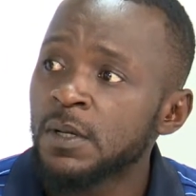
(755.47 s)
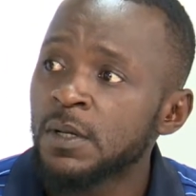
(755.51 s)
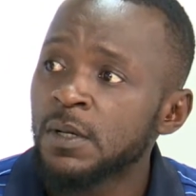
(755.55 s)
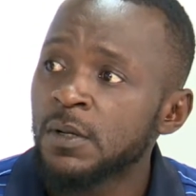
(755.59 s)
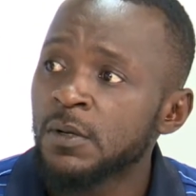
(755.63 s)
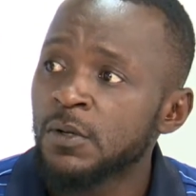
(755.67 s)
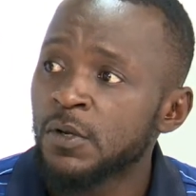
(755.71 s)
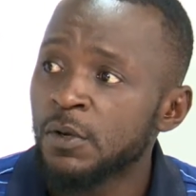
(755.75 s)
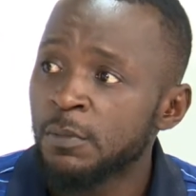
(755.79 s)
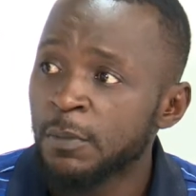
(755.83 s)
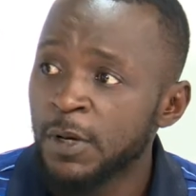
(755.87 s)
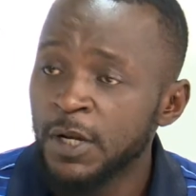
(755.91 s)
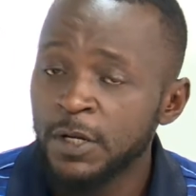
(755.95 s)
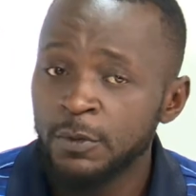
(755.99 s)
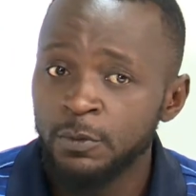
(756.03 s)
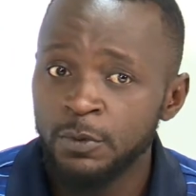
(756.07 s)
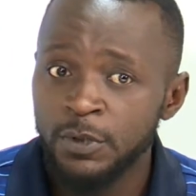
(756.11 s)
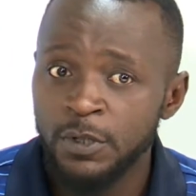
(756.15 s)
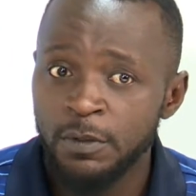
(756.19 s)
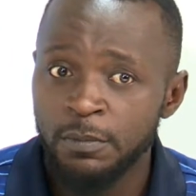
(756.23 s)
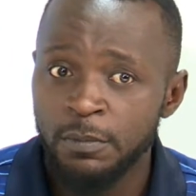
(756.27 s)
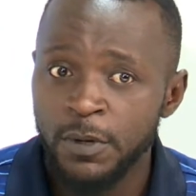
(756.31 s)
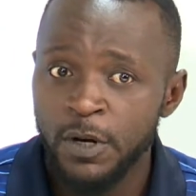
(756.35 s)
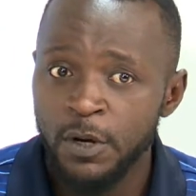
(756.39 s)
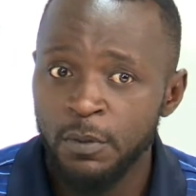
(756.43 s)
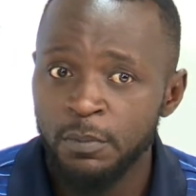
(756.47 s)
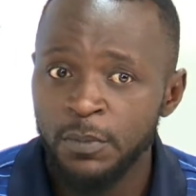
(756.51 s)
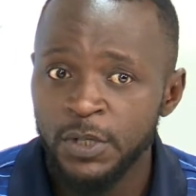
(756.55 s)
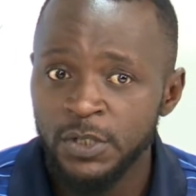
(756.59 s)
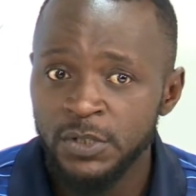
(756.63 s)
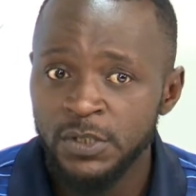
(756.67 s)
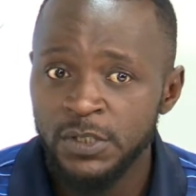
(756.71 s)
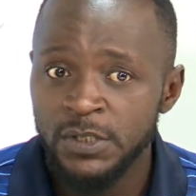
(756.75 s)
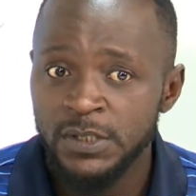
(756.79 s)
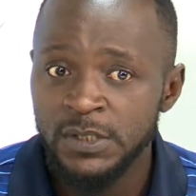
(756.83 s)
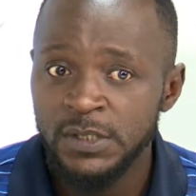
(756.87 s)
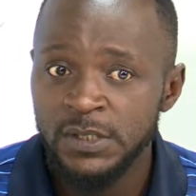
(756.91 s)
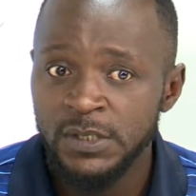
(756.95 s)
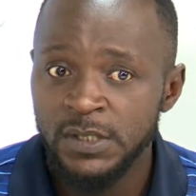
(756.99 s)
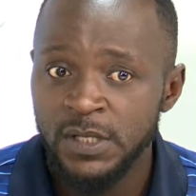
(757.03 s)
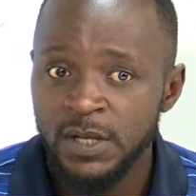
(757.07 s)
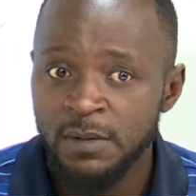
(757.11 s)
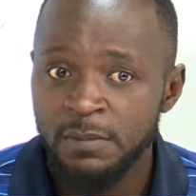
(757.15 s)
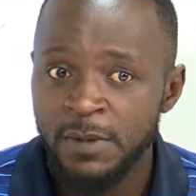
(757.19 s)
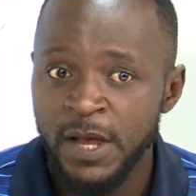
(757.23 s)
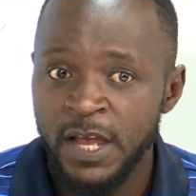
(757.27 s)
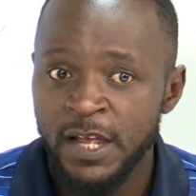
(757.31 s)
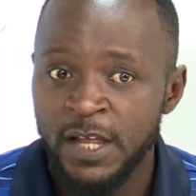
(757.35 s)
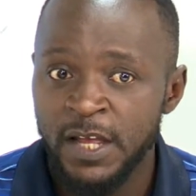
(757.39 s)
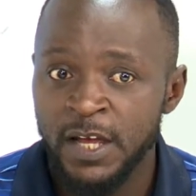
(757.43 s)
Normally with the biometric system,
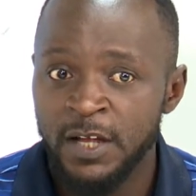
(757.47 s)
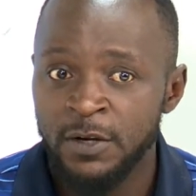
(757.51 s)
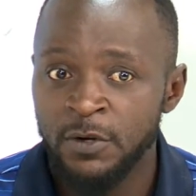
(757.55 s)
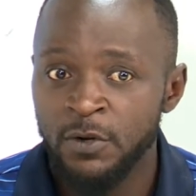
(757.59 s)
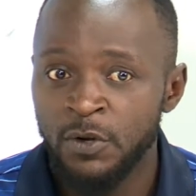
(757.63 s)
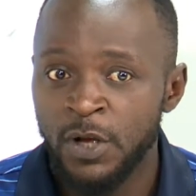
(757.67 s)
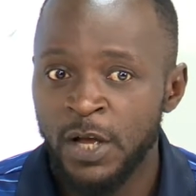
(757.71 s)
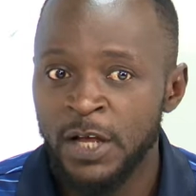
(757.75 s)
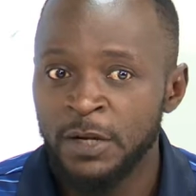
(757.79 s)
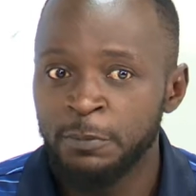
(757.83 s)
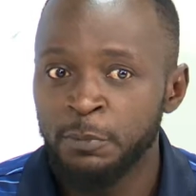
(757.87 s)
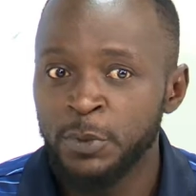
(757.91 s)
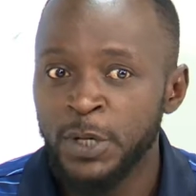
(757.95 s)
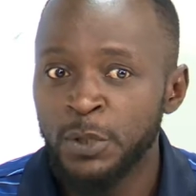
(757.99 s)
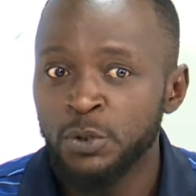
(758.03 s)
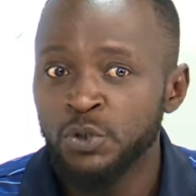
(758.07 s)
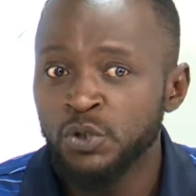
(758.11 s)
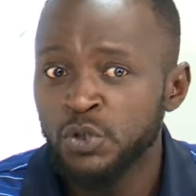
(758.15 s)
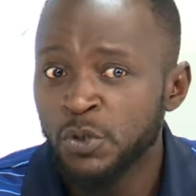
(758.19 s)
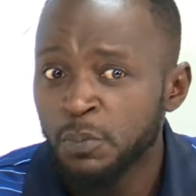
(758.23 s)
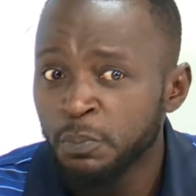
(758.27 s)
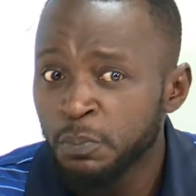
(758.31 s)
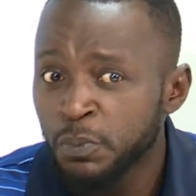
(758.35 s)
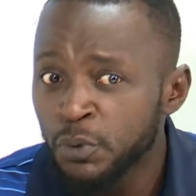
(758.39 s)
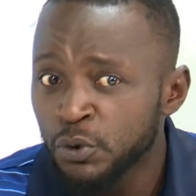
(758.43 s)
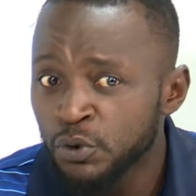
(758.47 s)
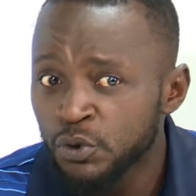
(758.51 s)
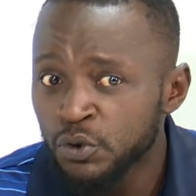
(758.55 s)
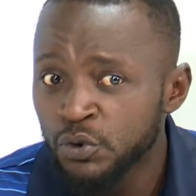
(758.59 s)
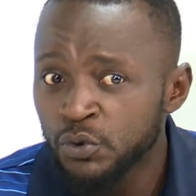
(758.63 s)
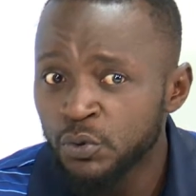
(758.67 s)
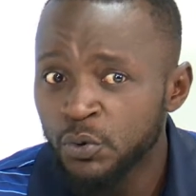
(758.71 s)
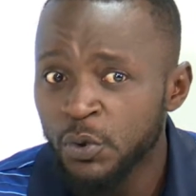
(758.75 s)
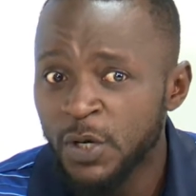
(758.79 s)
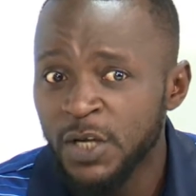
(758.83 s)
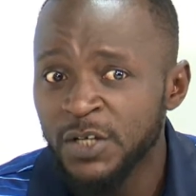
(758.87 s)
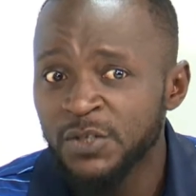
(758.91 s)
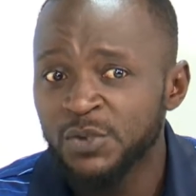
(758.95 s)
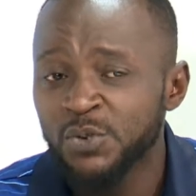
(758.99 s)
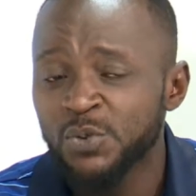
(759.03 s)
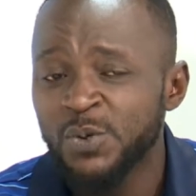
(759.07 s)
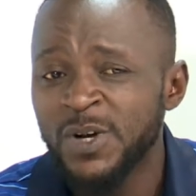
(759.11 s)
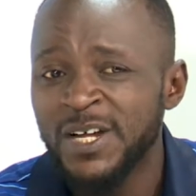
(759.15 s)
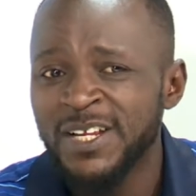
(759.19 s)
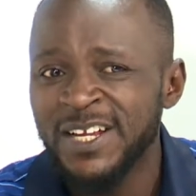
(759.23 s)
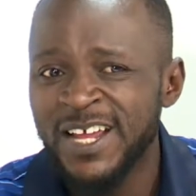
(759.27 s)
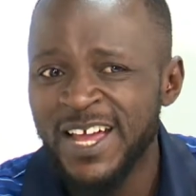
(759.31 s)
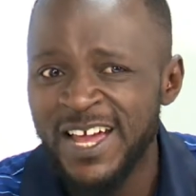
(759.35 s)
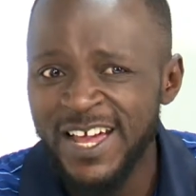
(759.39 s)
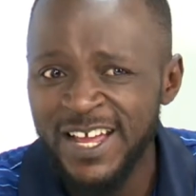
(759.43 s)
I'm not supposed to go and do
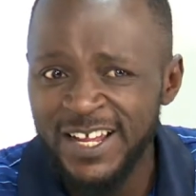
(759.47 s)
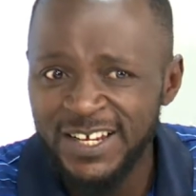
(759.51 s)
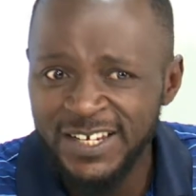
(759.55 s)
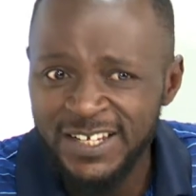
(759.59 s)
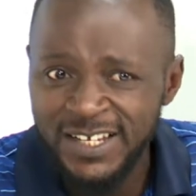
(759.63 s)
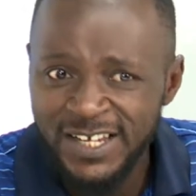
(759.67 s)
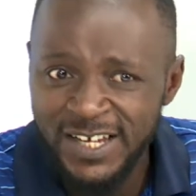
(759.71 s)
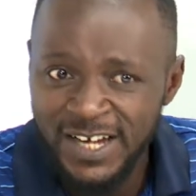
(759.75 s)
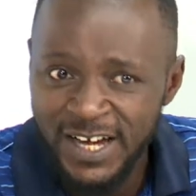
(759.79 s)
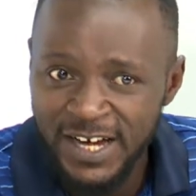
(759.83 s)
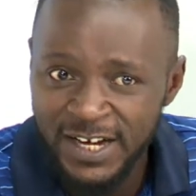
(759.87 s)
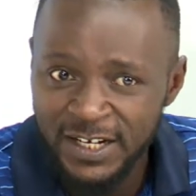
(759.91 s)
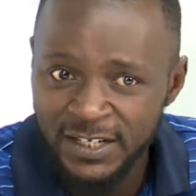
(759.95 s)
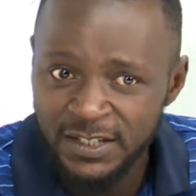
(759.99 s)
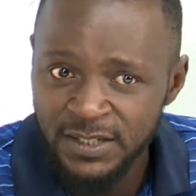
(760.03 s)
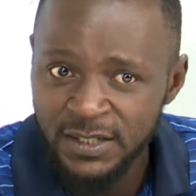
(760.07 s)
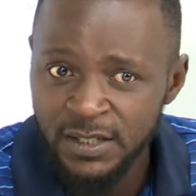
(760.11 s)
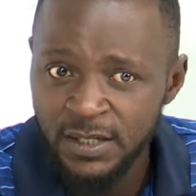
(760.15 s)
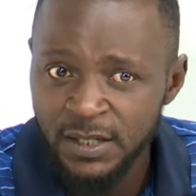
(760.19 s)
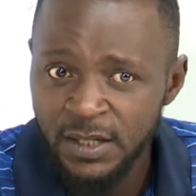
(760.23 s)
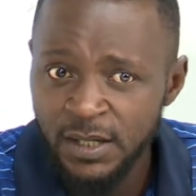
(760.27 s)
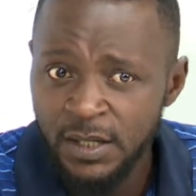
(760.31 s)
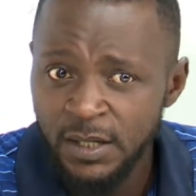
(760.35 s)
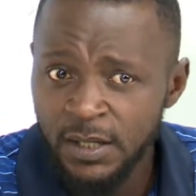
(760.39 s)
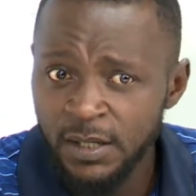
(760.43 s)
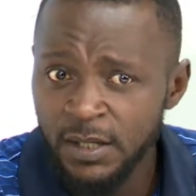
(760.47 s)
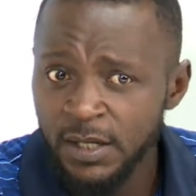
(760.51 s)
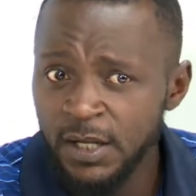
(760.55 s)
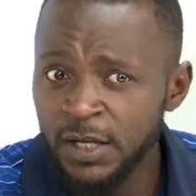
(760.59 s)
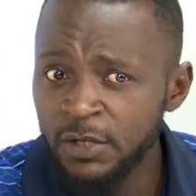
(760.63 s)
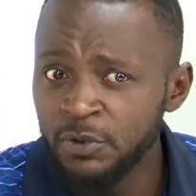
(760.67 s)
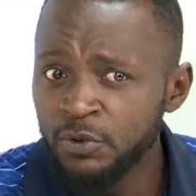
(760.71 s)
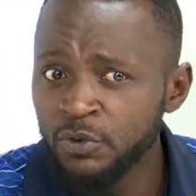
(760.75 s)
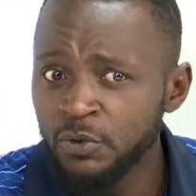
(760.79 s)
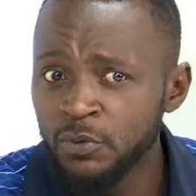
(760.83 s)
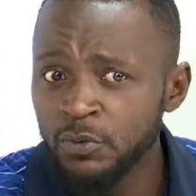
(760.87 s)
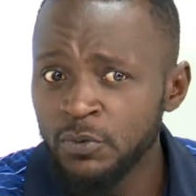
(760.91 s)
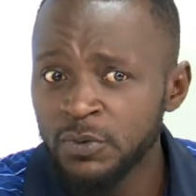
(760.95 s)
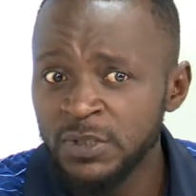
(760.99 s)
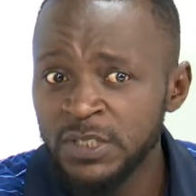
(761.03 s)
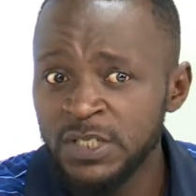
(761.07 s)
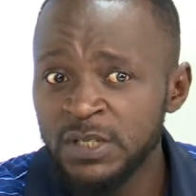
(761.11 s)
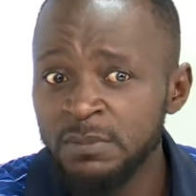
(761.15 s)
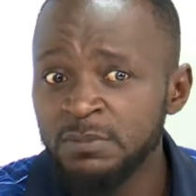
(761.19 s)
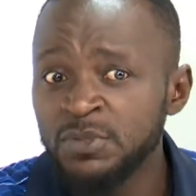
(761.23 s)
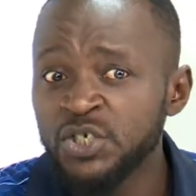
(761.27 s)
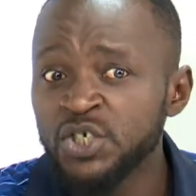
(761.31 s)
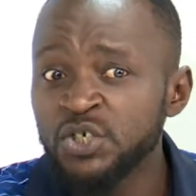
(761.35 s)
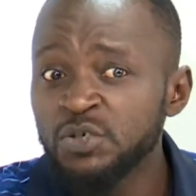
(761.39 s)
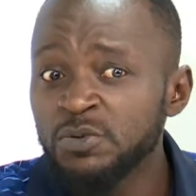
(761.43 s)
an ID card. Then you see
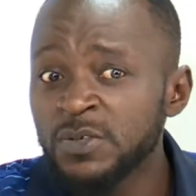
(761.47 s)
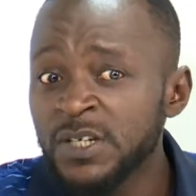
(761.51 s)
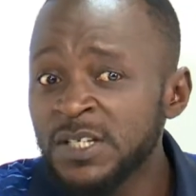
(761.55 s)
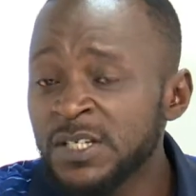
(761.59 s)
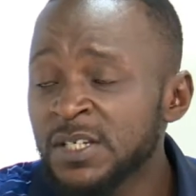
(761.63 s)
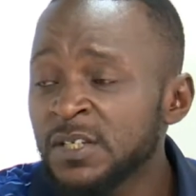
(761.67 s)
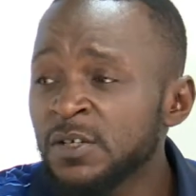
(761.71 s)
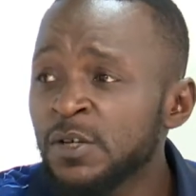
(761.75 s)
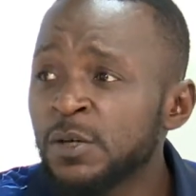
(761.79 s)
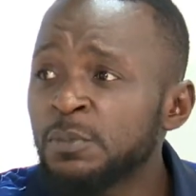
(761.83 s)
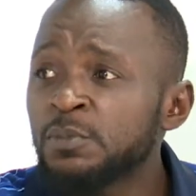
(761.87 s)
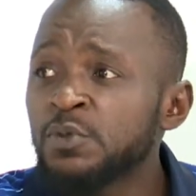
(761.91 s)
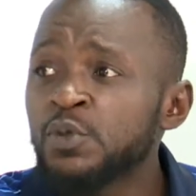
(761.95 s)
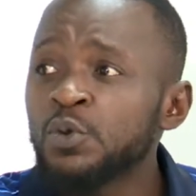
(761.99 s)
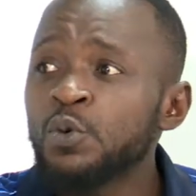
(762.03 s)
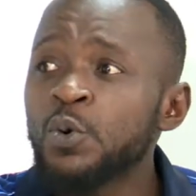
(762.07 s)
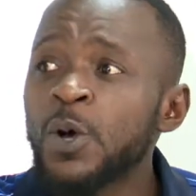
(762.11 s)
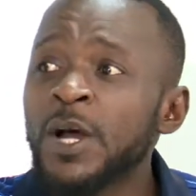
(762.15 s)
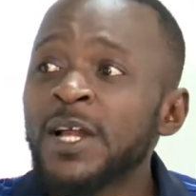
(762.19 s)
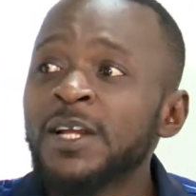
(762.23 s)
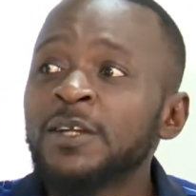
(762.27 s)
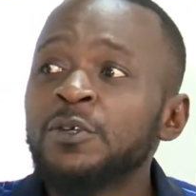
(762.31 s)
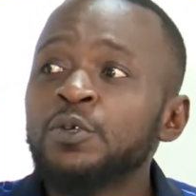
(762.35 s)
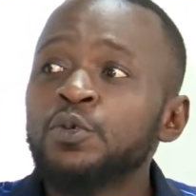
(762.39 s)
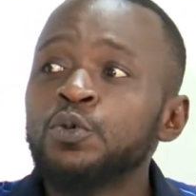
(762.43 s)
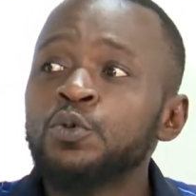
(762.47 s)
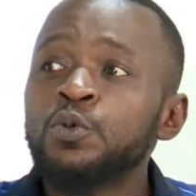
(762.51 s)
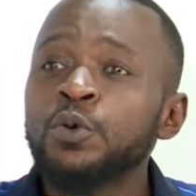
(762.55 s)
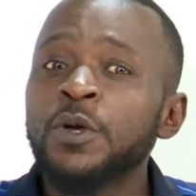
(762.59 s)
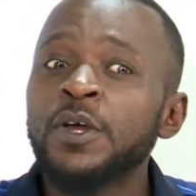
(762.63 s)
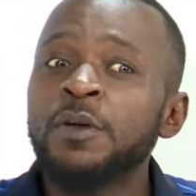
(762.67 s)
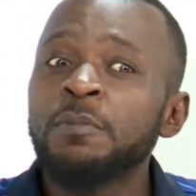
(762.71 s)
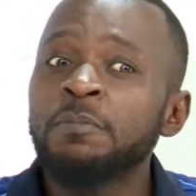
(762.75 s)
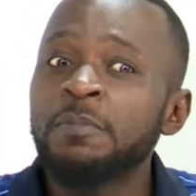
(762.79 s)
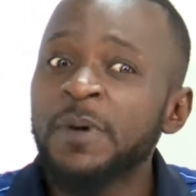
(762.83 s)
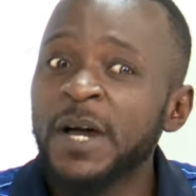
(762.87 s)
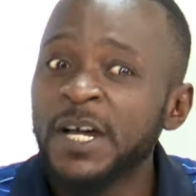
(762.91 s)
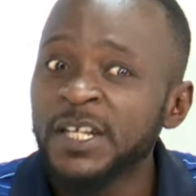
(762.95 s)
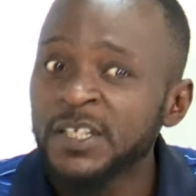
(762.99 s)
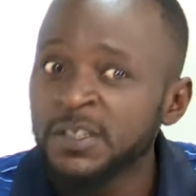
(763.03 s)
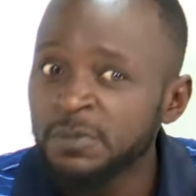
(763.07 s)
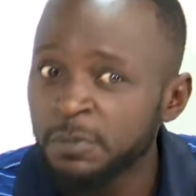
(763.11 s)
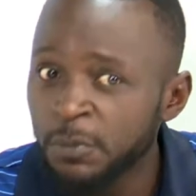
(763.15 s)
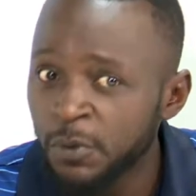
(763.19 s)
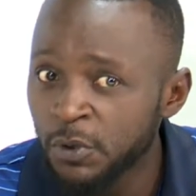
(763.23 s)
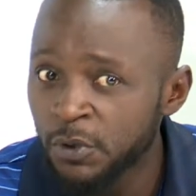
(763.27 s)
me stressing up to go and do a passport